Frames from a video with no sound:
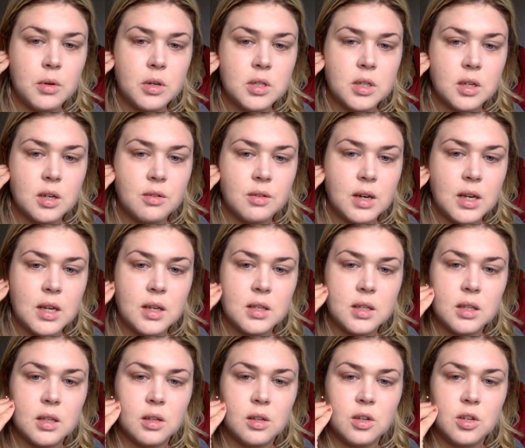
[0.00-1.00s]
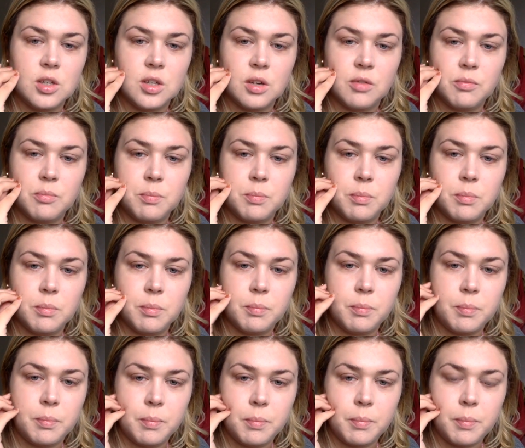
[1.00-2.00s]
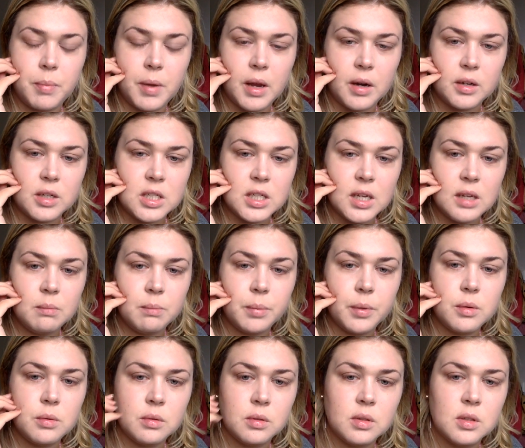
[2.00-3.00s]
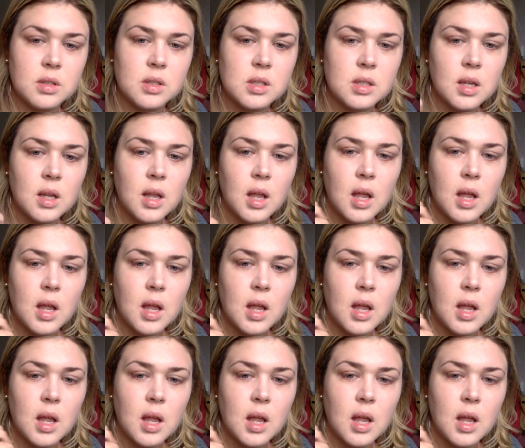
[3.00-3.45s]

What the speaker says: to create the illusion of better cheekbones.